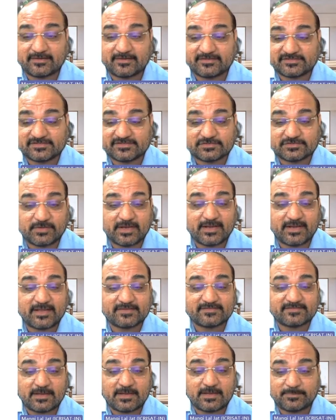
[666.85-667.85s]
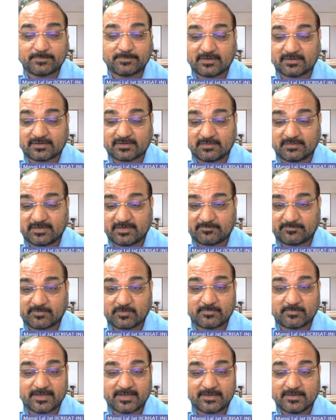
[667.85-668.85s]
And this is one example coming
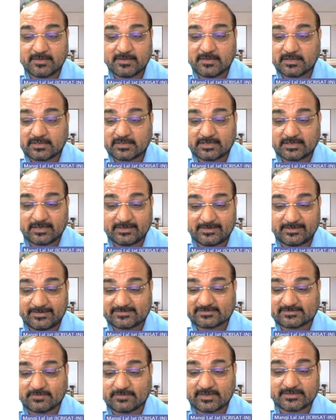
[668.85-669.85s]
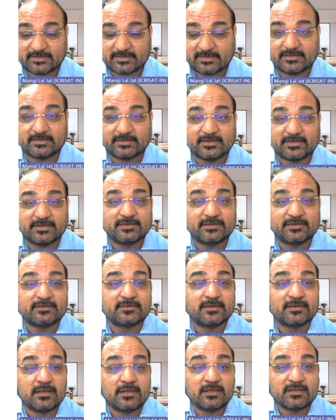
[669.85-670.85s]
from my colleagues working
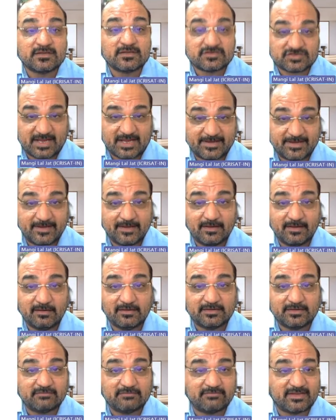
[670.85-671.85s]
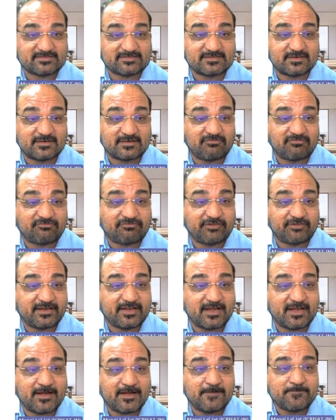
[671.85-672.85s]
in Sahel in Western
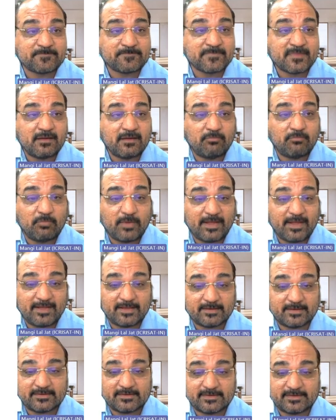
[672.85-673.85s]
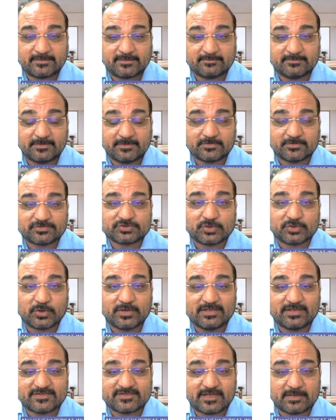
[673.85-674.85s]
Africa, where
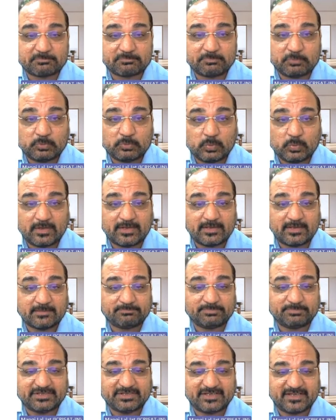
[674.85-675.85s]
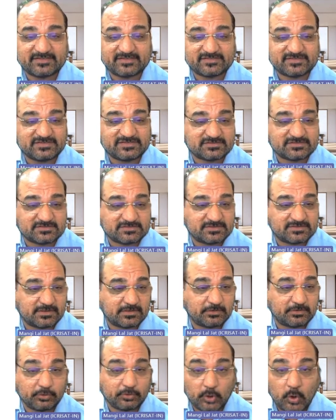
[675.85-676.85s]
soils are poor, pH is
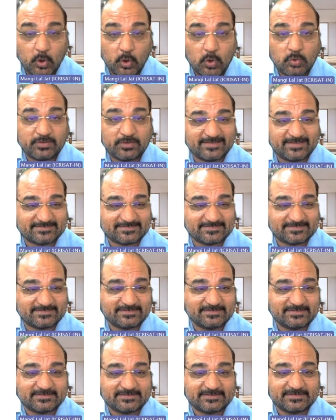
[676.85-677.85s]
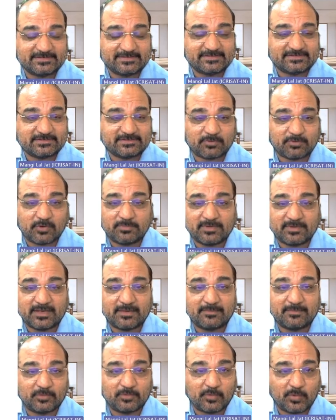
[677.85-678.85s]
low, acidity is a
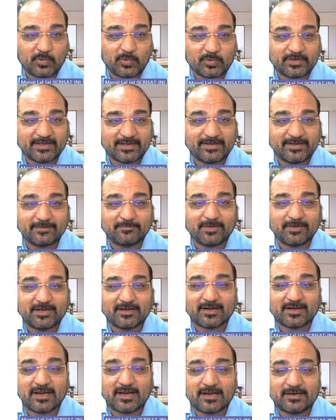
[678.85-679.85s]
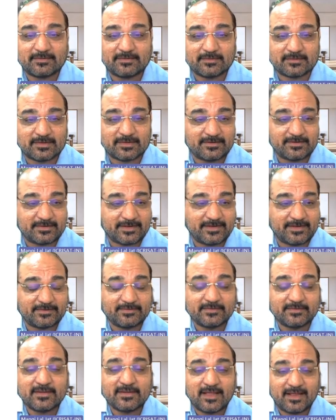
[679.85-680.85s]
problem, low organic matter
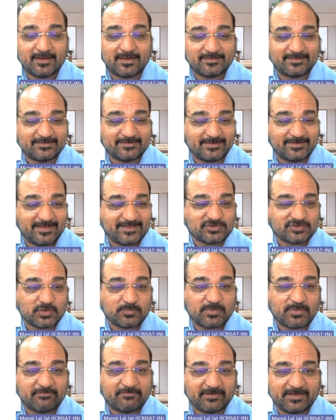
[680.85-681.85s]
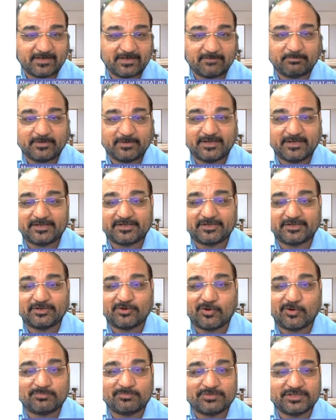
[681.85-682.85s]
content, and there's less of
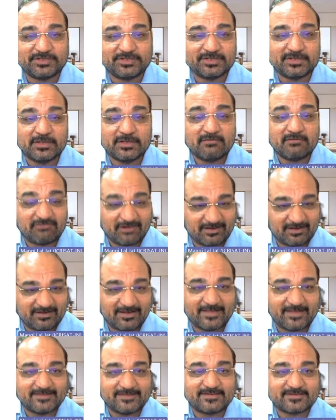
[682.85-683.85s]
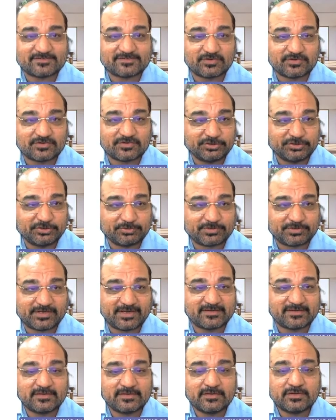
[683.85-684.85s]
availability of the fertilizers or the
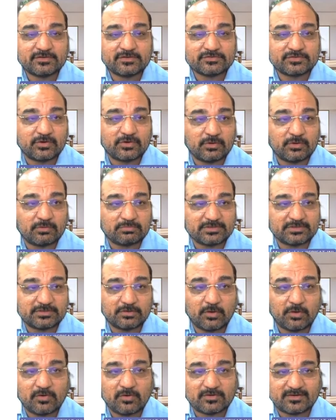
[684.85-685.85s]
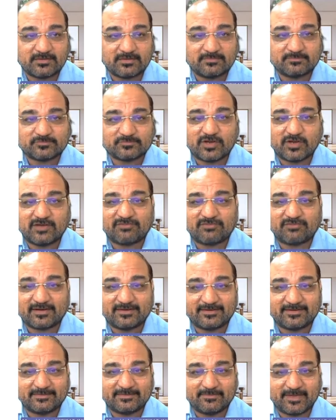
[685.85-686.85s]
nutrient. So the long-term soil
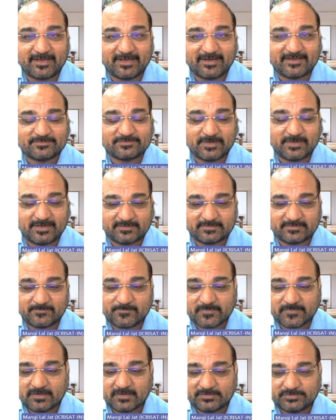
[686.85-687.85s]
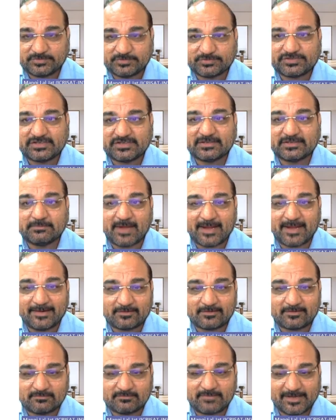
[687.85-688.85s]
fertility management using
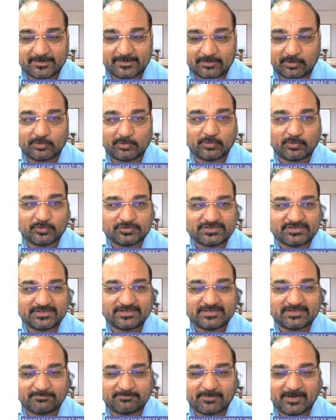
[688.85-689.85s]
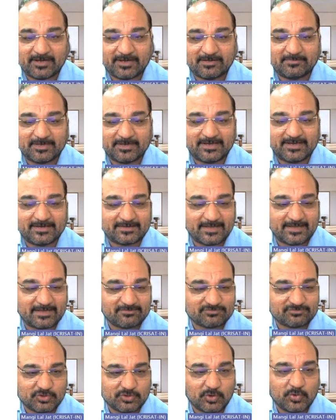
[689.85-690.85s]
the micro dosing in the pearl millet
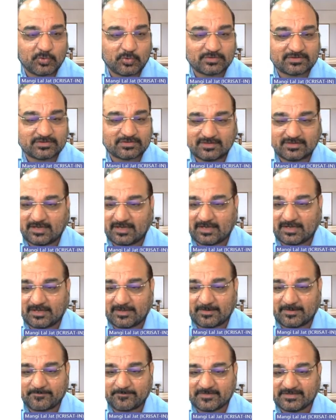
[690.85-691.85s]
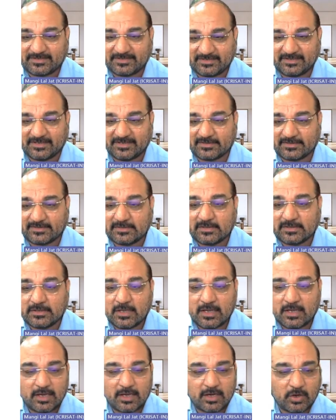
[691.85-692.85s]
have shown here
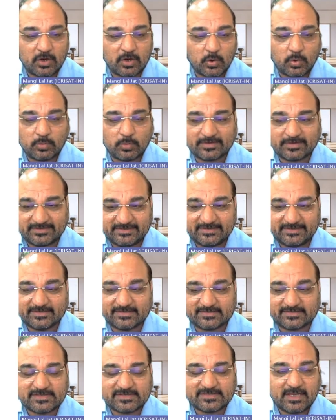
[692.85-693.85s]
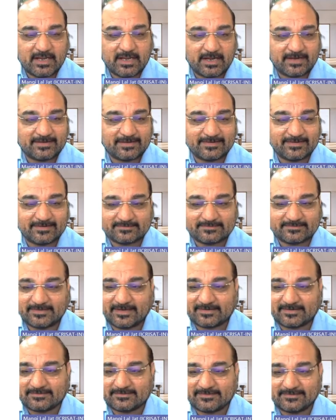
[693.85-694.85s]
over years, and
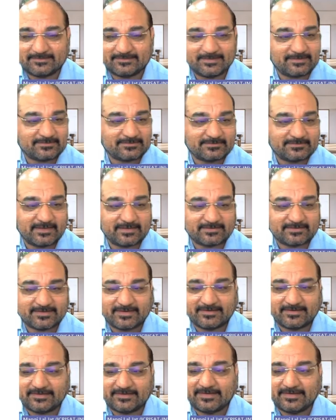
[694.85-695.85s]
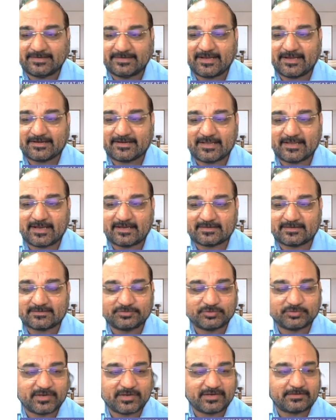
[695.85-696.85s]
that can indicate that
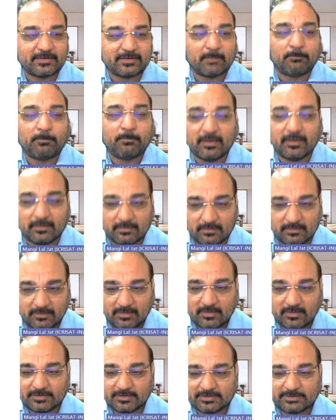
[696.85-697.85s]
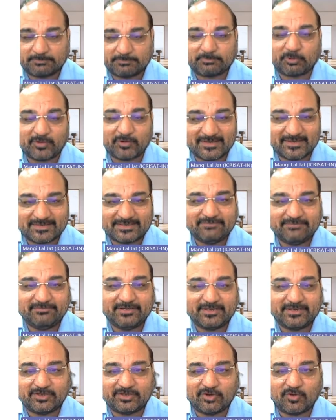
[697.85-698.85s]
you can double the
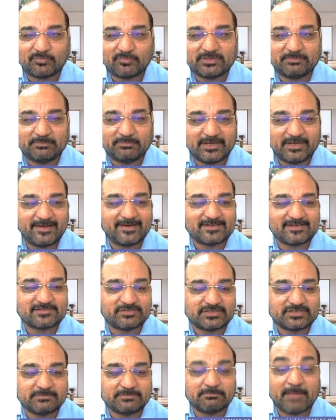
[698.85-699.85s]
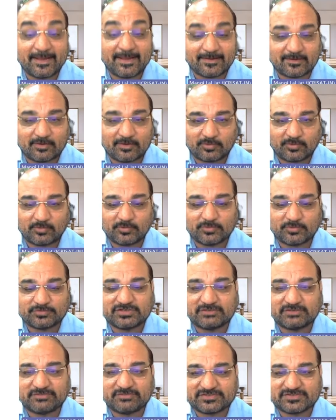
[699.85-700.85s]
productivity of the millets with the micro
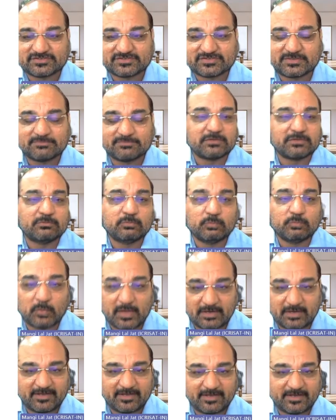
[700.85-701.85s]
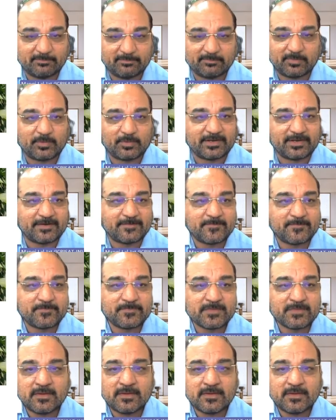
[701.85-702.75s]
dosing, which is something very, very important.